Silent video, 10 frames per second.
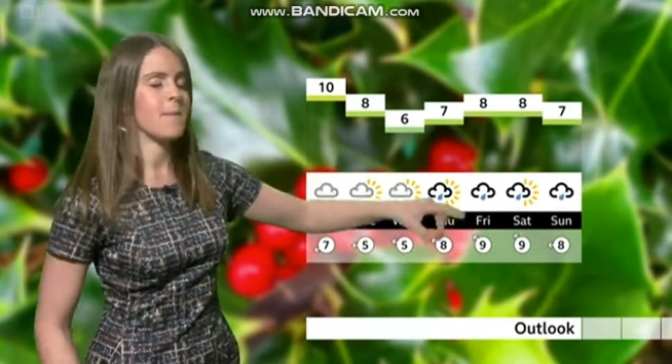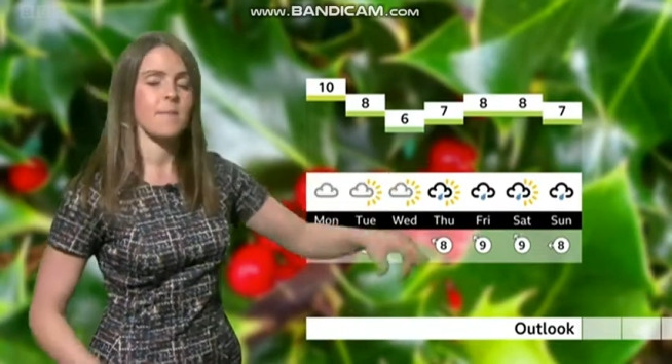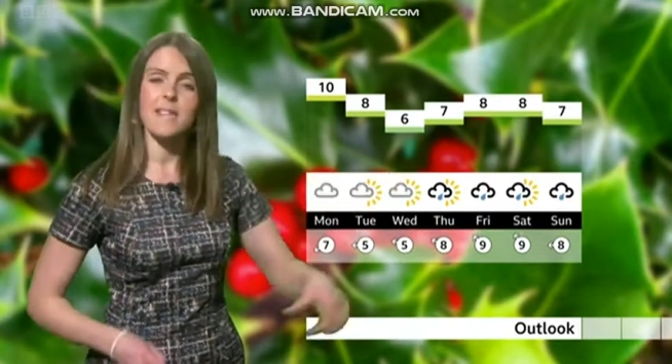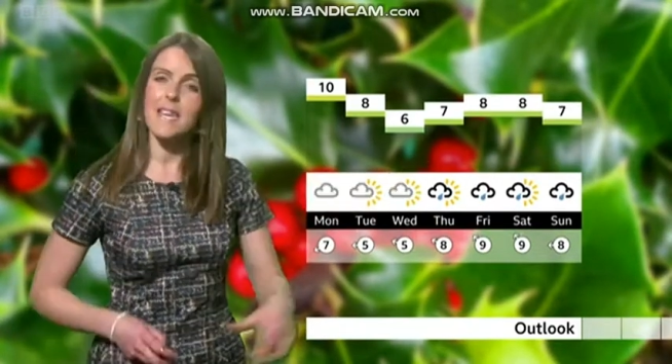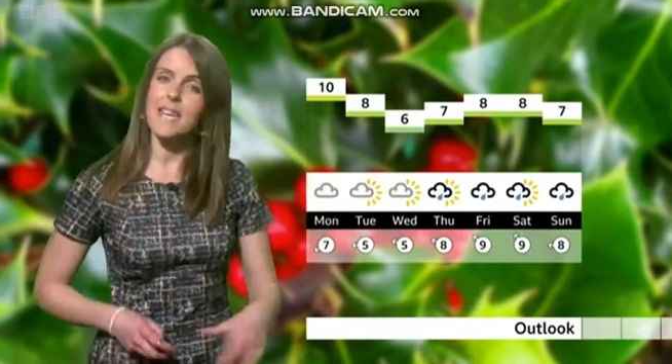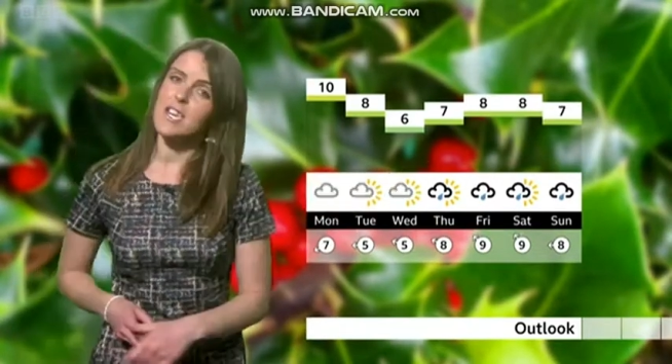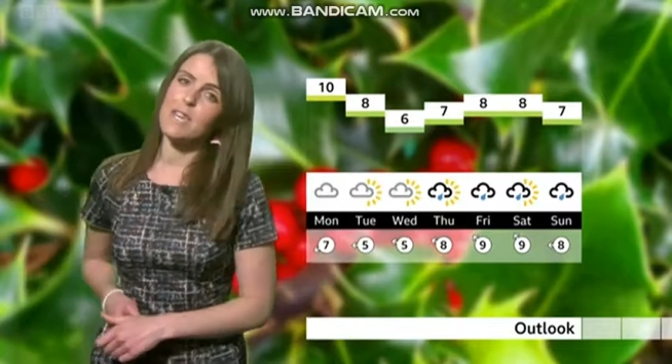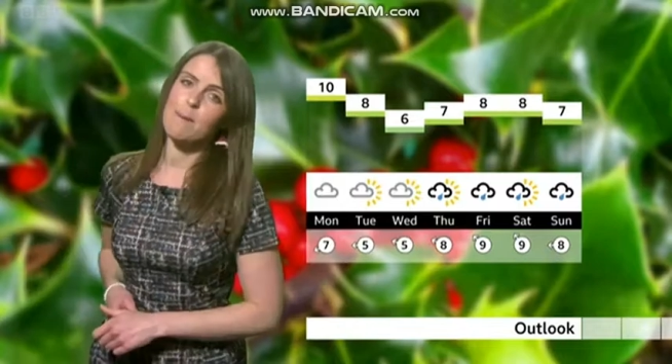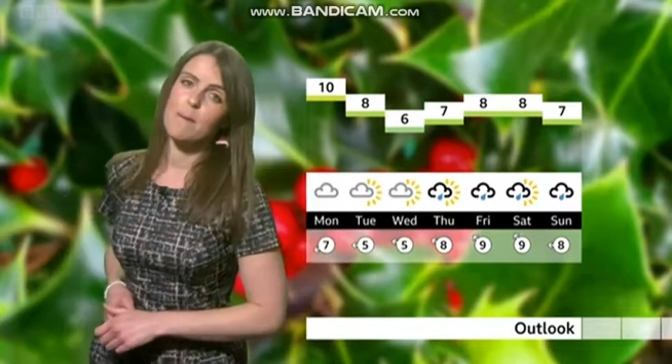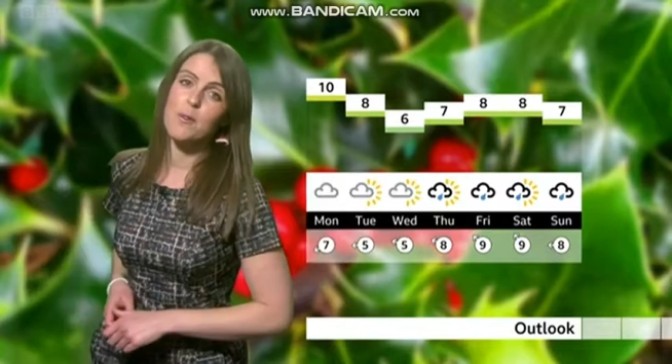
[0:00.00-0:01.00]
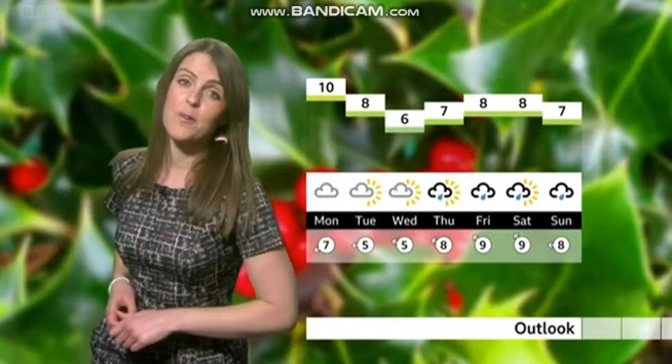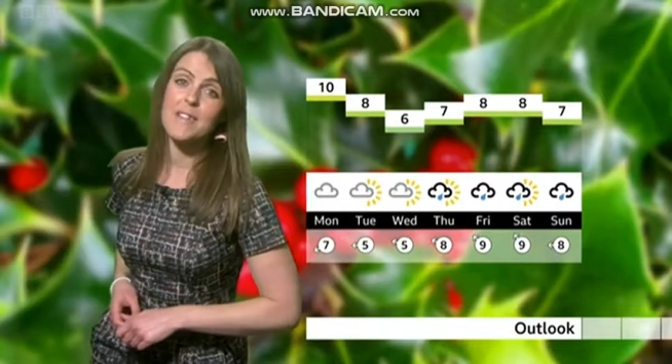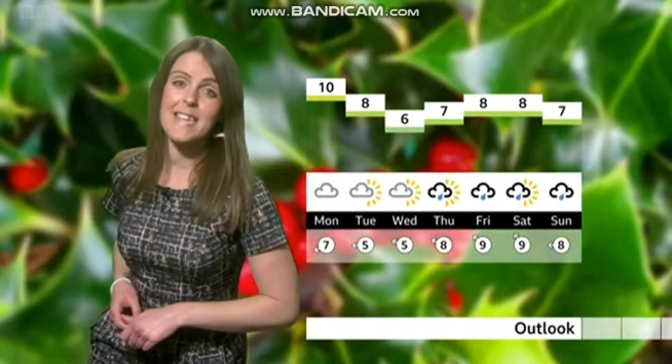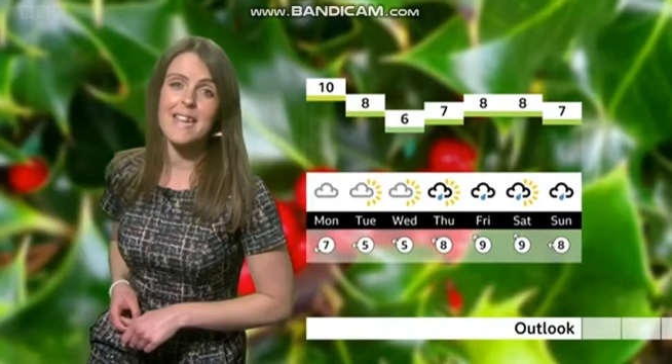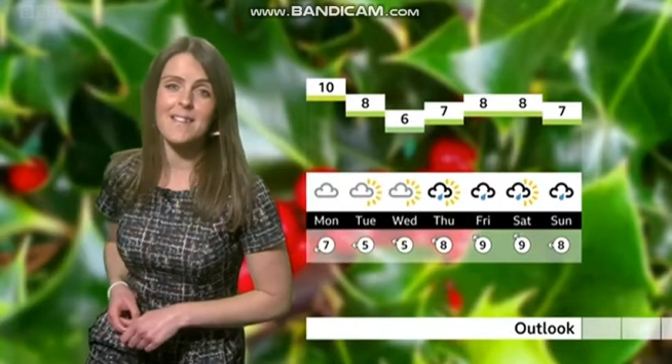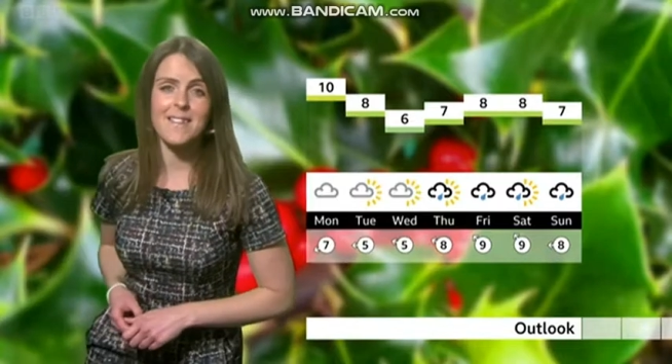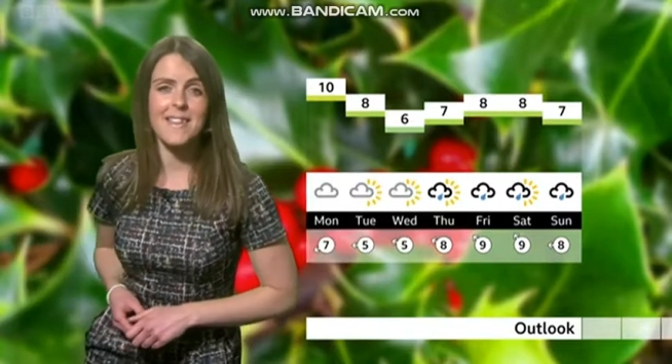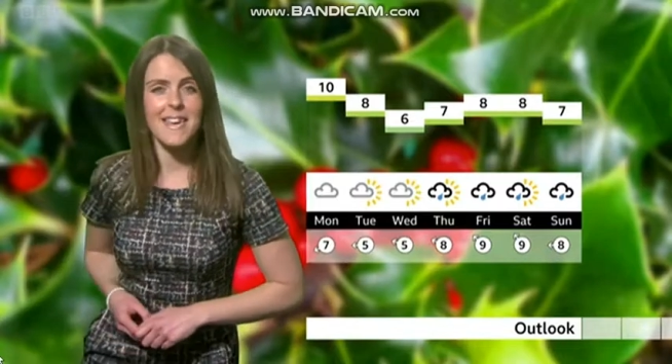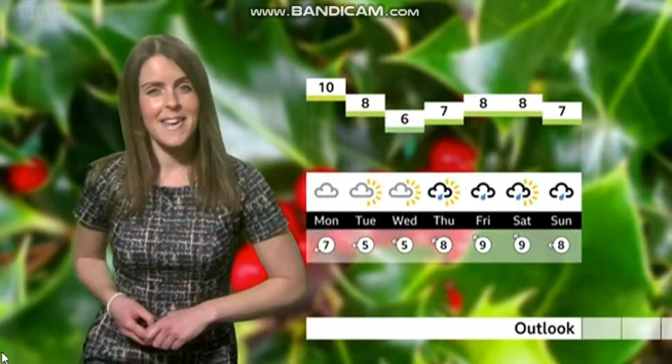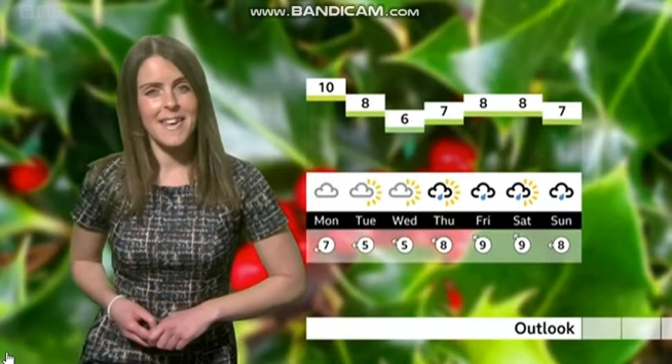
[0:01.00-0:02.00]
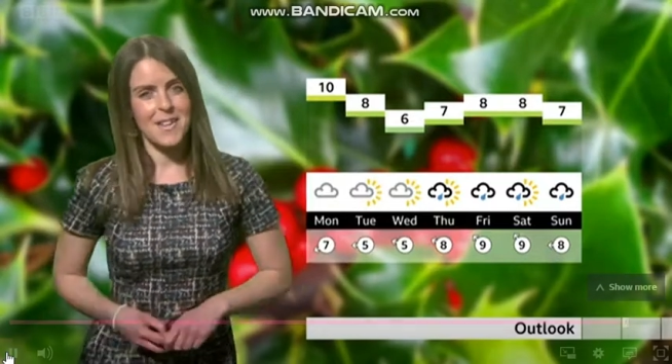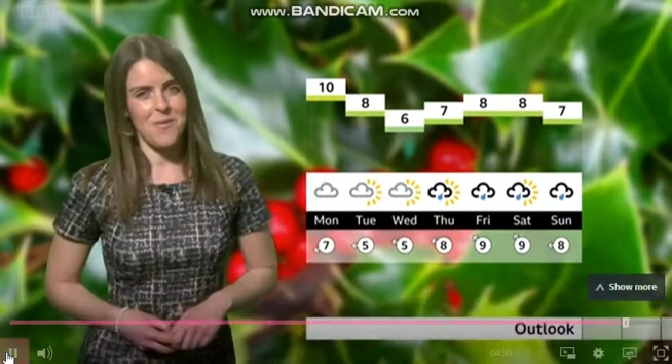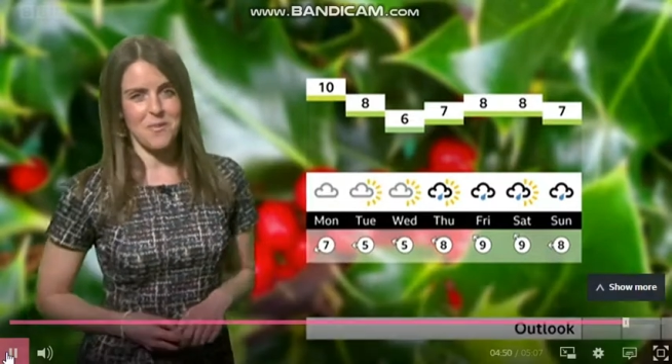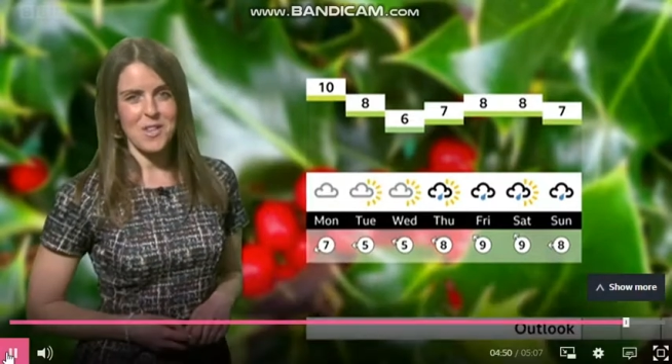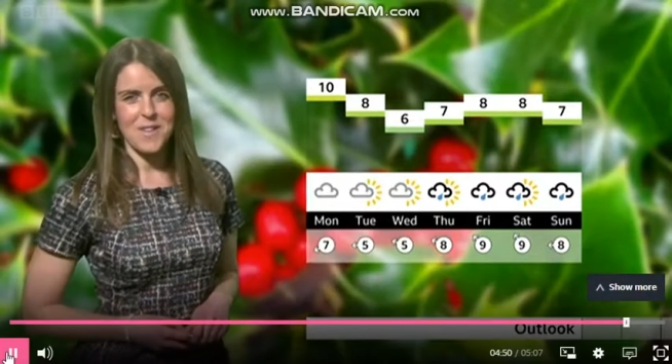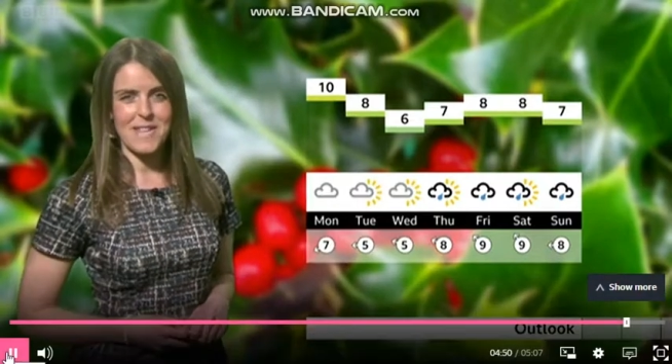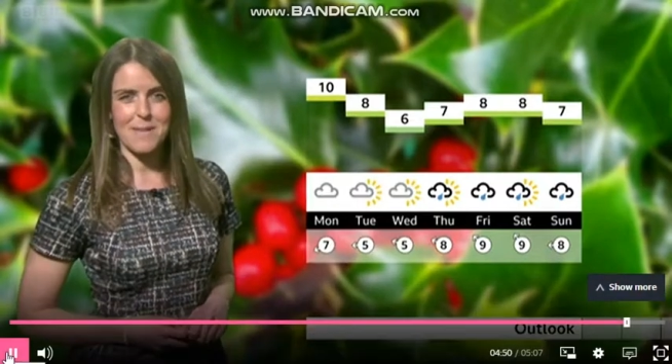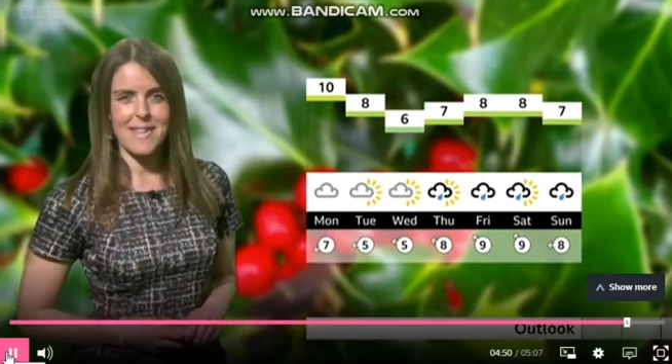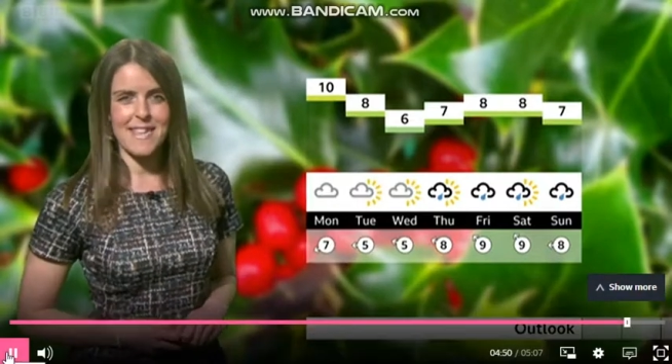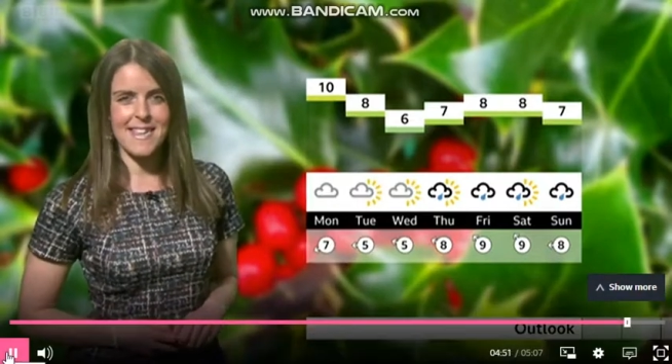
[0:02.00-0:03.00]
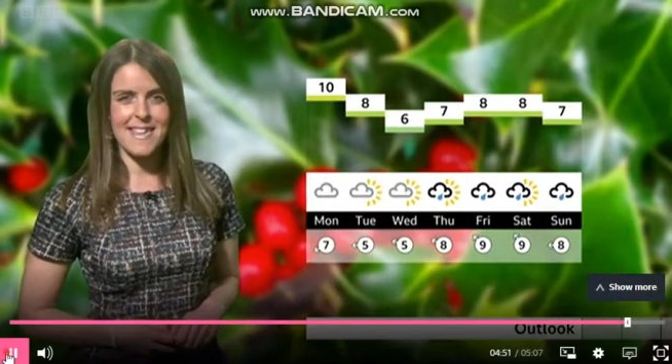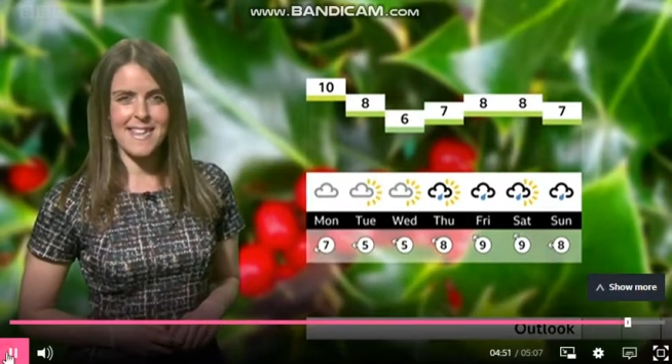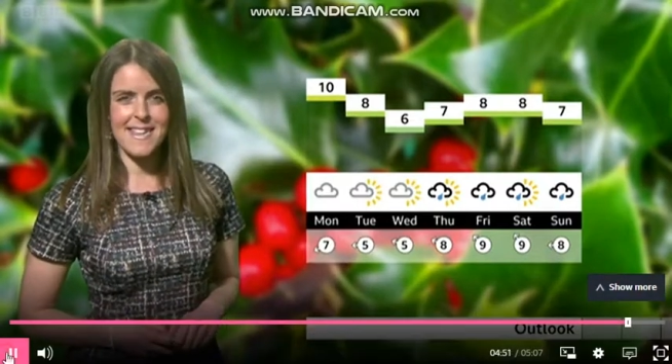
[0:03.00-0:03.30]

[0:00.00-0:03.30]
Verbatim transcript: but potentially a bit more unsettled towards Christmas.